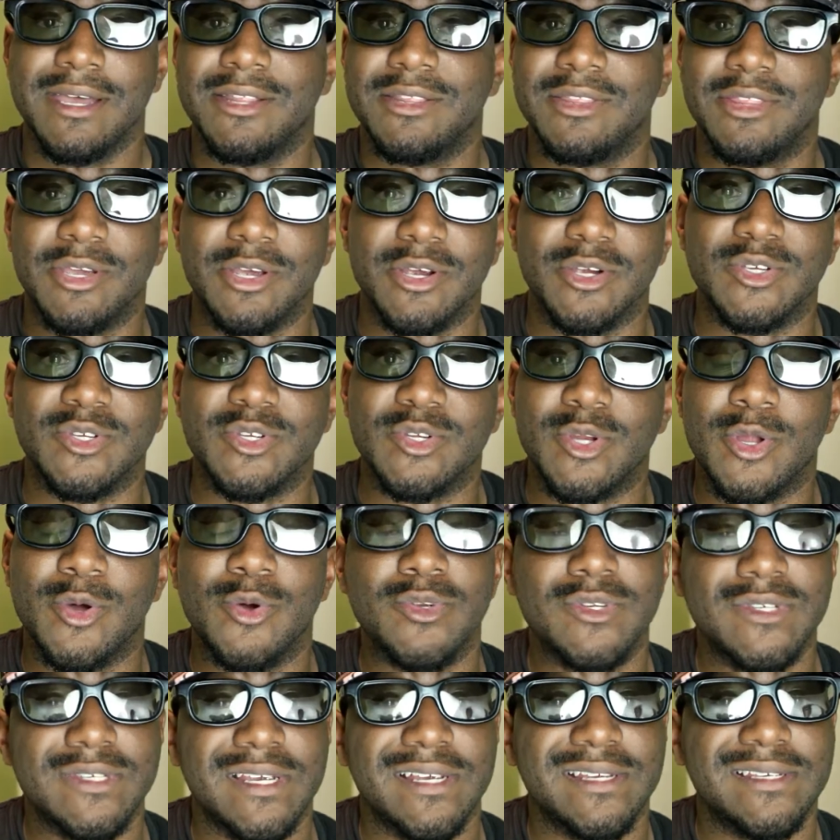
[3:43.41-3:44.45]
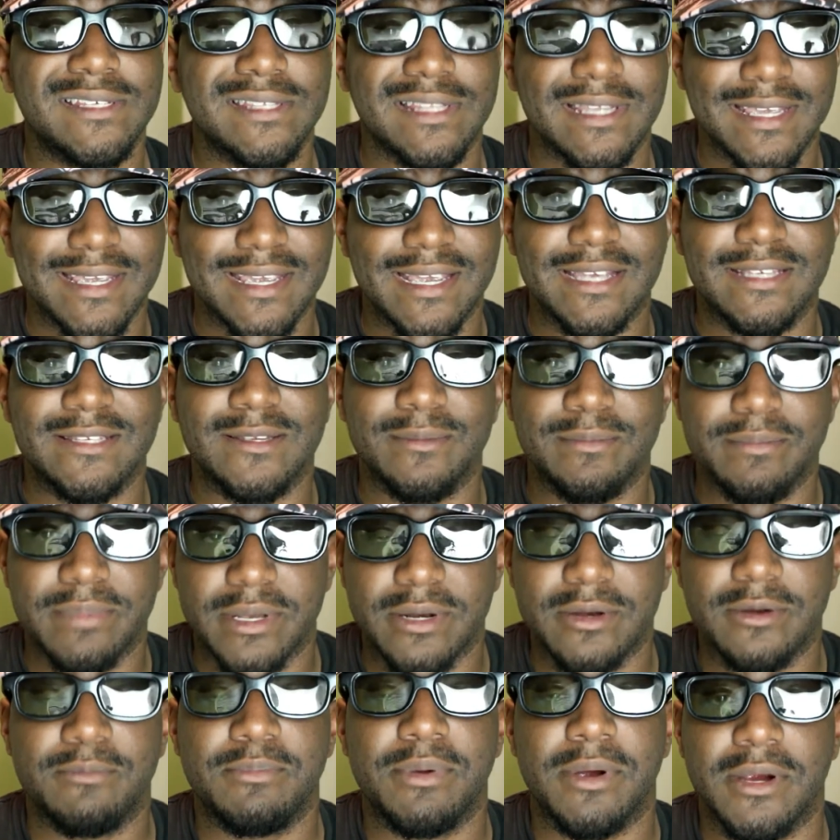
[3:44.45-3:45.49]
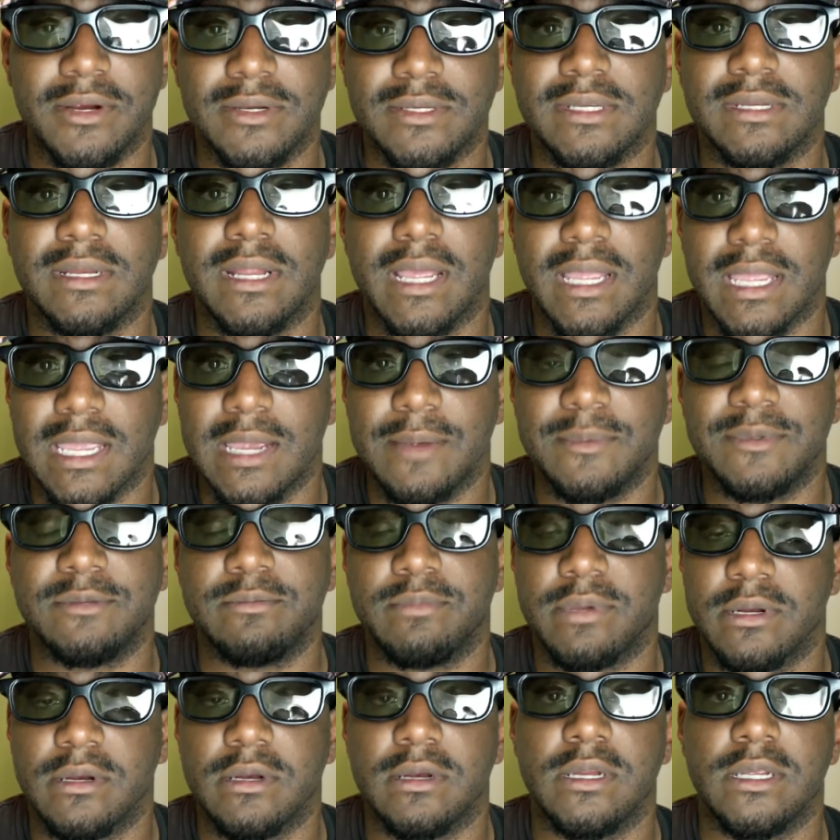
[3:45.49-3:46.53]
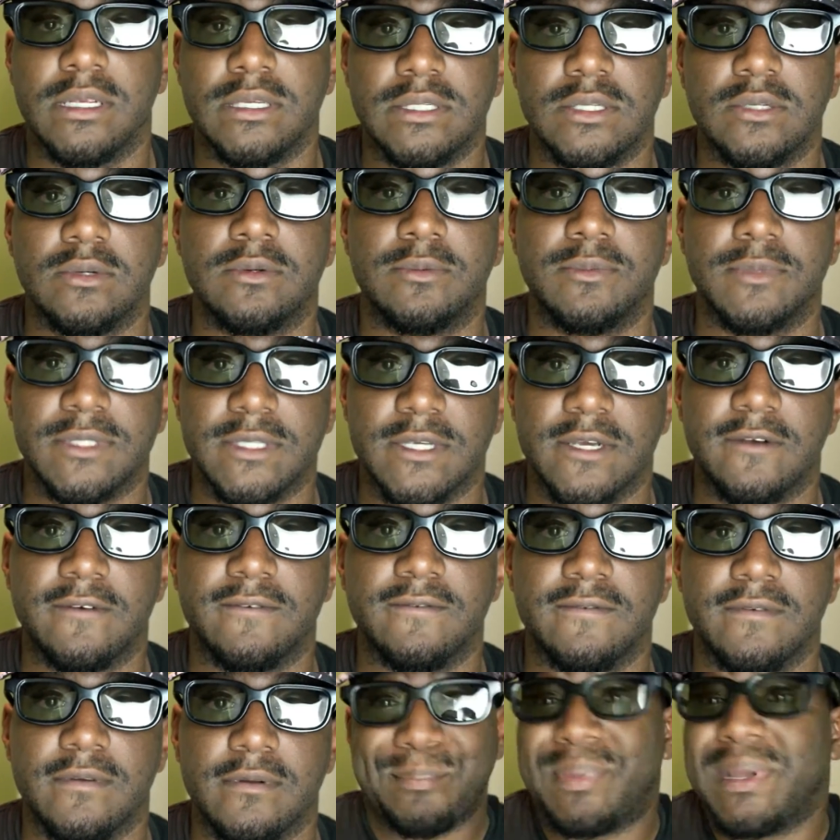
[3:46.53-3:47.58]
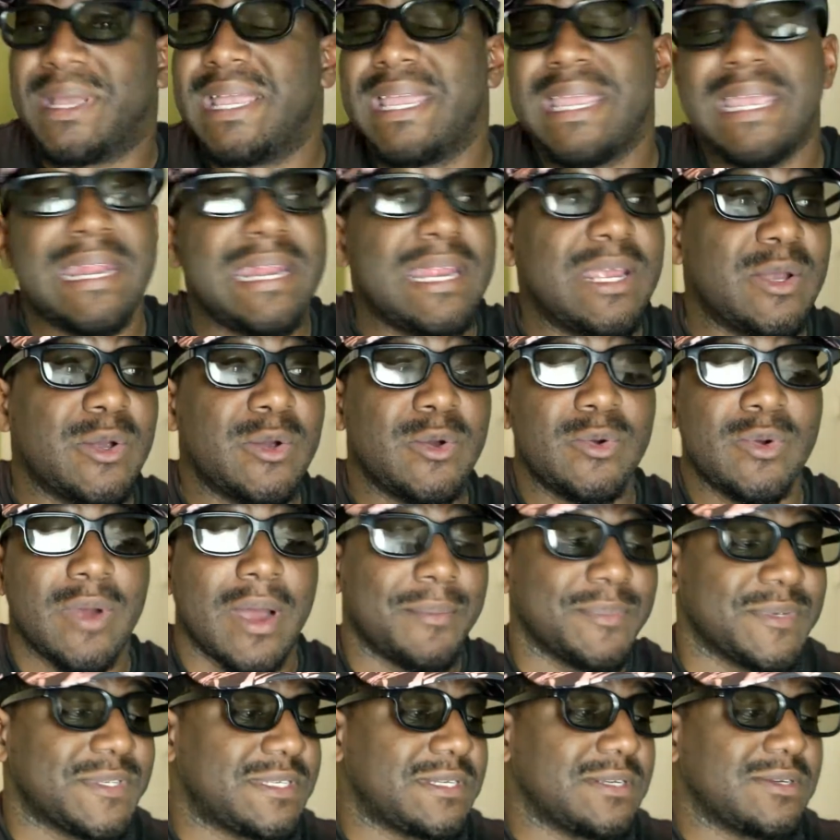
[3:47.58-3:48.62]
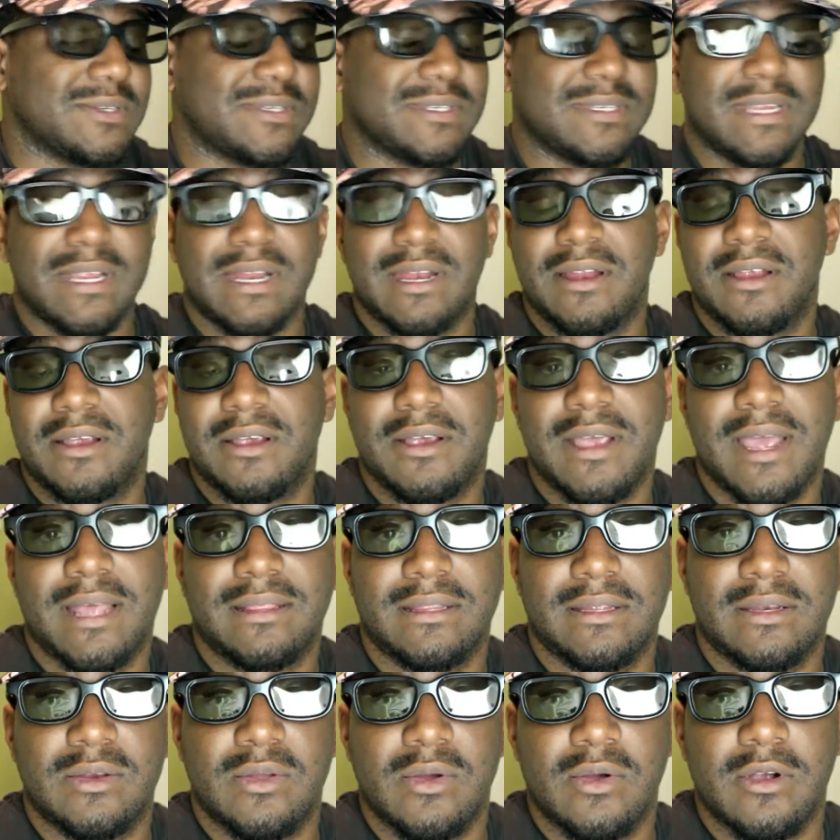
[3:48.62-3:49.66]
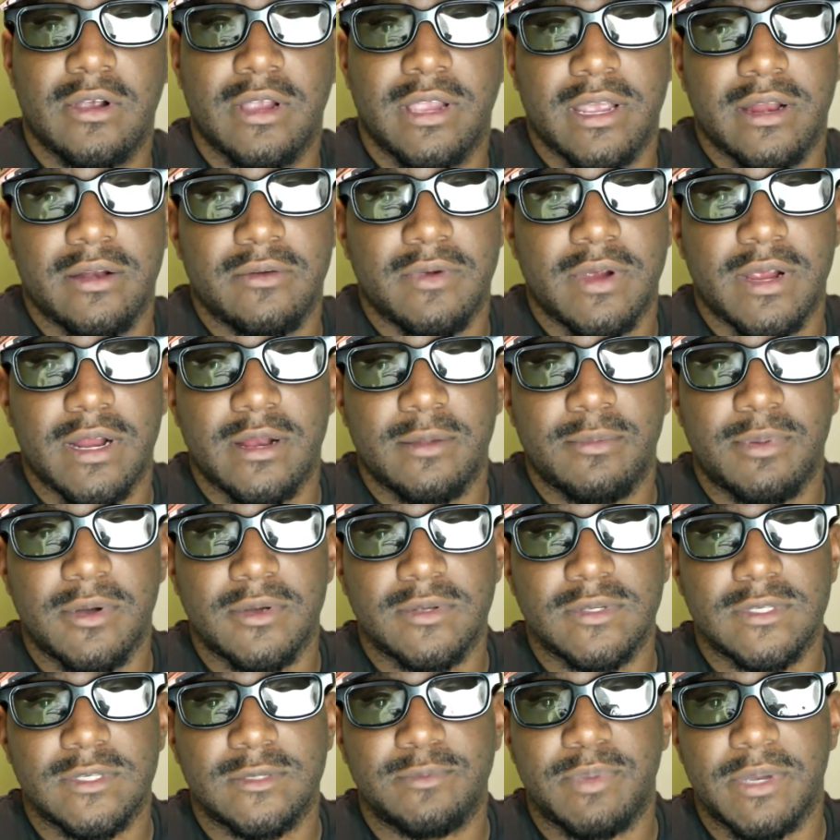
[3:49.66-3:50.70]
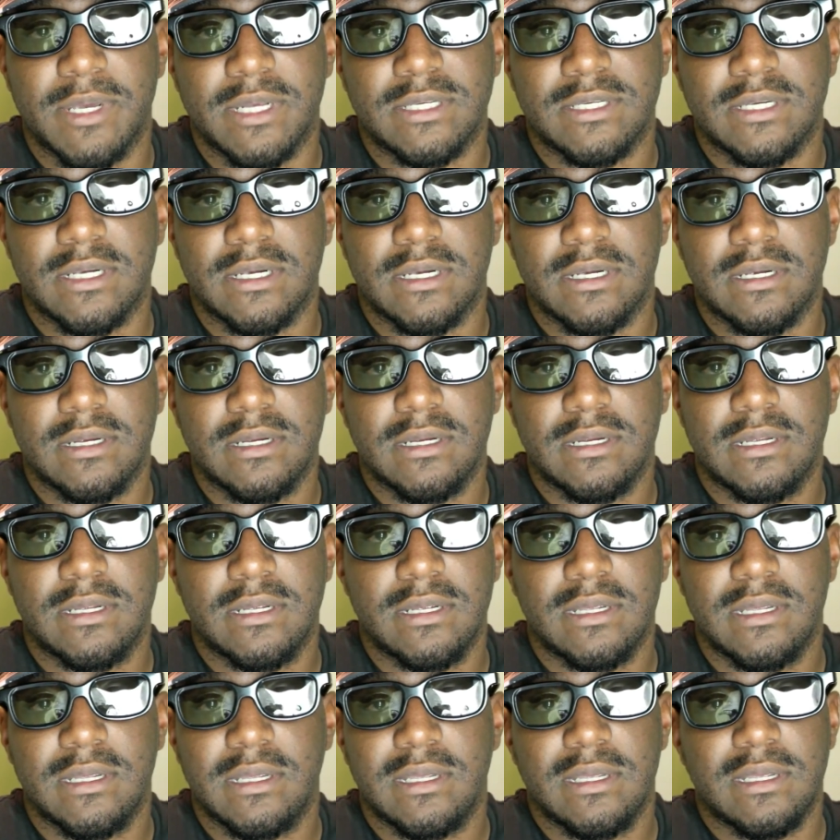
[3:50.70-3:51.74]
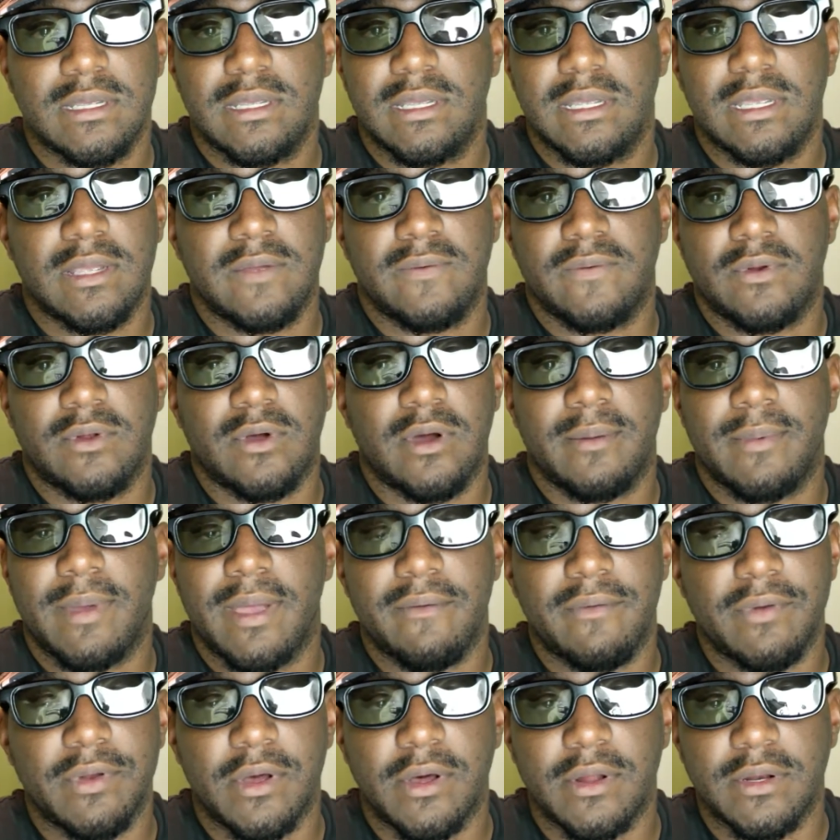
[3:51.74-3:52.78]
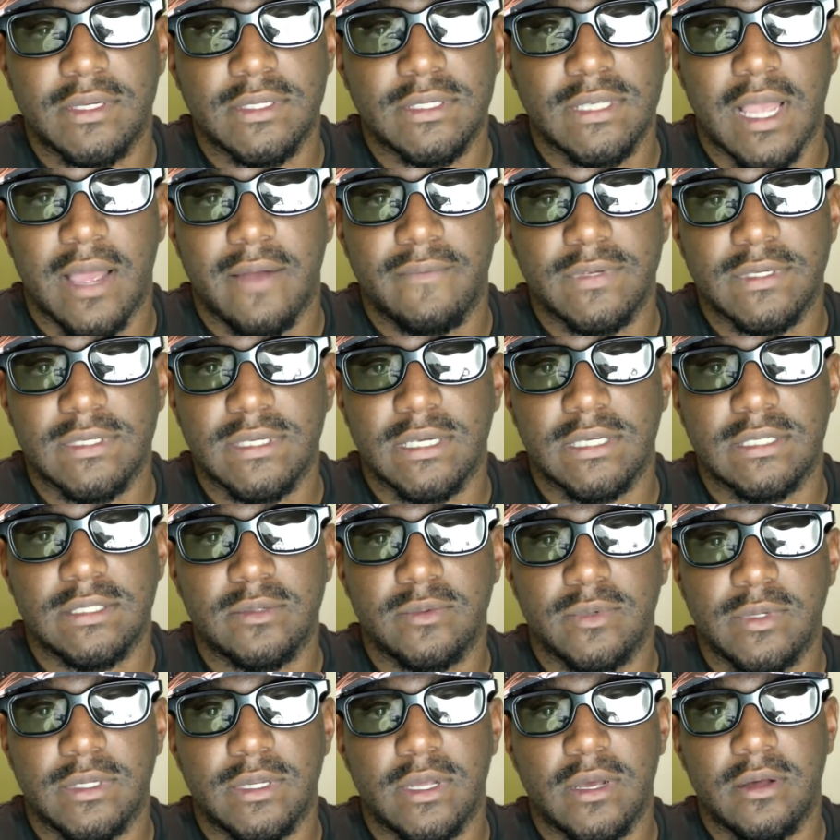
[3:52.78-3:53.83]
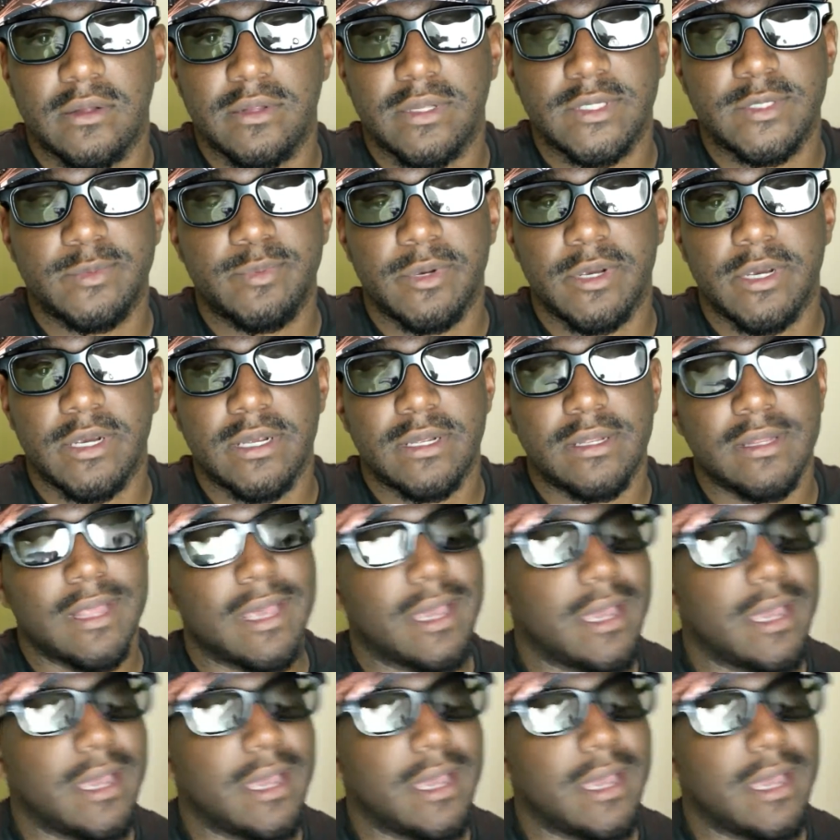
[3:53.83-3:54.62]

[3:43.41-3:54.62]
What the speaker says: There's no such thing as a bitter person that keeps bitterness to himself. But anywho, I'm still standing here at the door getting ready to post this picture, even though I'm having all this conversation with the Holy Spirit.